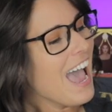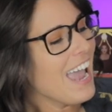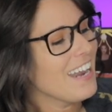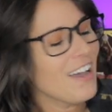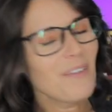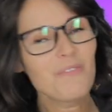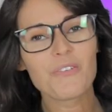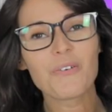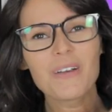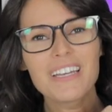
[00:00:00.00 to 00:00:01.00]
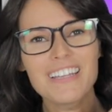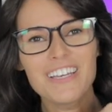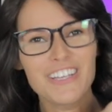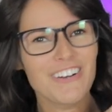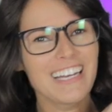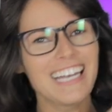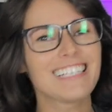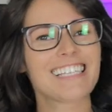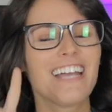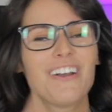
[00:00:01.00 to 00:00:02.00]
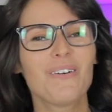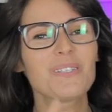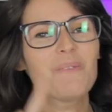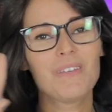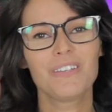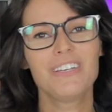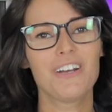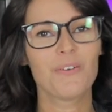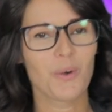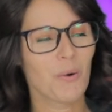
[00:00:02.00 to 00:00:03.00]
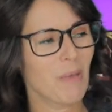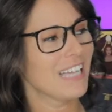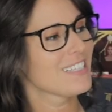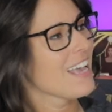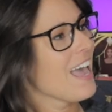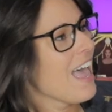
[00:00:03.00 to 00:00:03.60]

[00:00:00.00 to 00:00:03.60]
and I'm really curious. I know it's a millionaire romance.